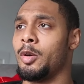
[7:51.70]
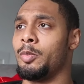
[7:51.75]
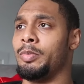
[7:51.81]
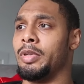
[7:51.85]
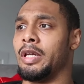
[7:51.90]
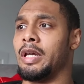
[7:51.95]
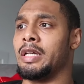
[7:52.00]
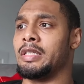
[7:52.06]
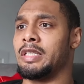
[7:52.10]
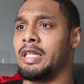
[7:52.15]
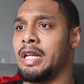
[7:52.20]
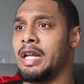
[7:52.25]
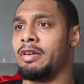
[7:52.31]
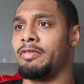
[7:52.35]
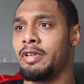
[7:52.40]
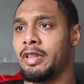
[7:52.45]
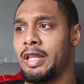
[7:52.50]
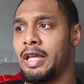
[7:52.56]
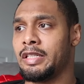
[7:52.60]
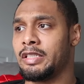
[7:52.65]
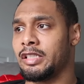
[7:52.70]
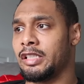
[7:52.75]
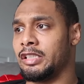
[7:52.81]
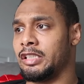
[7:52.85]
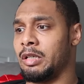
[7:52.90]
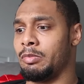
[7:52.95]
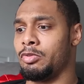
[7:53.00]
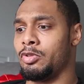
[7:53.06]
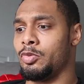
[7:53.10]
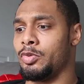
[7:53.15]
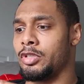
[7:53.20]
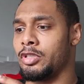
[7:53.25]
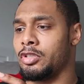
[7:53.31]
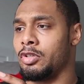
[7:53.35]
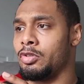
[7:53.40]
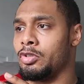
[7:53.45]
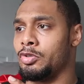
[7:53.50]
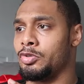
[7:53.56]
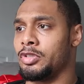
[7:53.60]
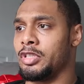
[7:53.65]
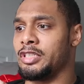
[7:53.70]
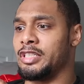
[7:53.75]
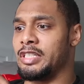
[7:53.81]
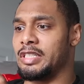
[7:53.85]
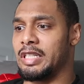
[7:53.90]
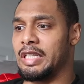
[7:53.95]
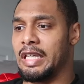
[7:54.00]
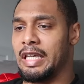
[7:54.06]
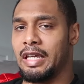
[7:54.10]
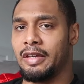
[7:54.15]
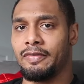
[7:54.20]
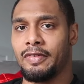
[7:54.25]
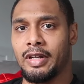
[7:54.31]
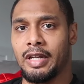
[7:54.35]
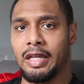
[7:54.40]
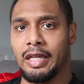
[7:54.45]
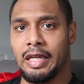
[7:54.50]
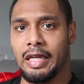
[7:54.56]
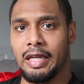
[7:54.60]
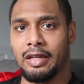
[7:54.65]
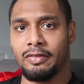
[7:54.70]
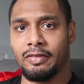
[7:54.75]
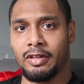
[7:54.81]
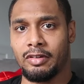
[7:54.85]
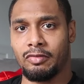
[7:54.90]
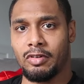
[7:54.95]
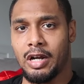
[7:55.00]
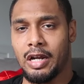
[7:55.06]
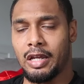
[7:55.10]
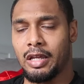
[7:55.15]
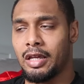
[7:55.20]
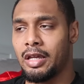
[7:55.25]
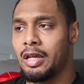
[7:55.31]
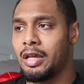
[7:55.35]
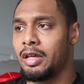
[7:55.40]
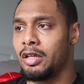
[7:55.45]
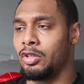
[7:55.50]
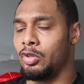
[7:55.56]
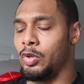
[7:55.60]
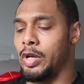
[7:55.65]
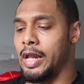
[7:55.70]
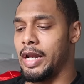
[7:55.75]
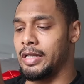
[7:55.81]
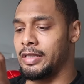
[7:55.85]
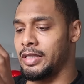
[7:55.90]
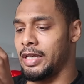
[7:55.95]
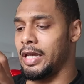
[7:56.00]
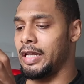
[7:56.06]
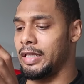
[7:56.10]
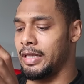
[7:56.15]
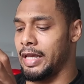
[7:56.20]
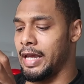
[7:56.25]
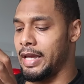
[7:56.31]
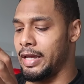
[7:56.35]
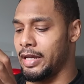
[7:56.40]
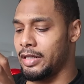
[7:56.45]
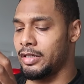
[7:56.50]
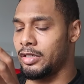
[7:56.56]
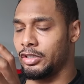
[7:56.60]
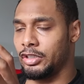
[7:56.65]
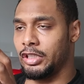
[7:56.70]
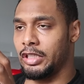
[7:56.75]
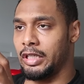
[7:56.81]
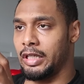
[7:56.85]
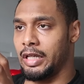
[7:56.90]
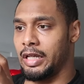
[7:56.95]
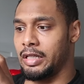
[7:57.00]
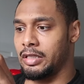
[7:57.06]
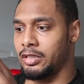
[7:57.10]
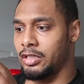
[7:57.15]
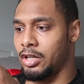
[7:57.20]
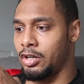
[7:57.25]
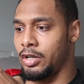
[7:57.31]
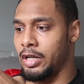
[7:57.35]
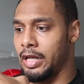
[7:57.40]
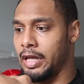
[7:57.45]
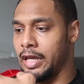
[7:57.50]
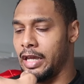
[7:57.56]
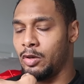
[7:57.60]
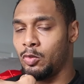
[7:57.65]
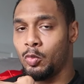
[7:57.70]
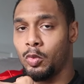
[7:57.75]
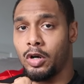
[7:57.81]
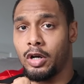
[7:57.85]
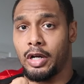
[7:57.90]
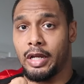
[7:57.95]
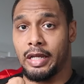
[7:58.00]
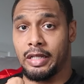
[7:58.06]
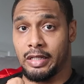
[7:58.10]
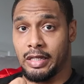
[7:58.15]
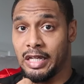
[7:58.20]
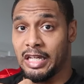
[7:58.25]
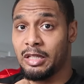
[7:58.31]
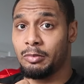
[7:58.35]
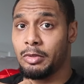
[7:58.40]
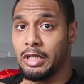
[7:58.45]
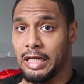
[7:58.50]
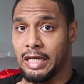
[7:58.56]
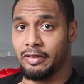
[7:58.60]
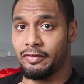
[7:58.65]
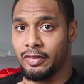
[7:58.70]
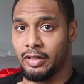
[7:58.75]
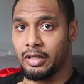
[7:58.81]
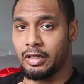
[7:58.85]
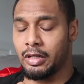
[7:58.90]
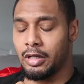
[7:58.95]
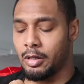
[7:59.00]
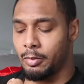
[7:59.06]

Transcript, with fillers: because in that relationship you were so used to just giving and giving, right? You got to take that energy and turn it inward and keep giving,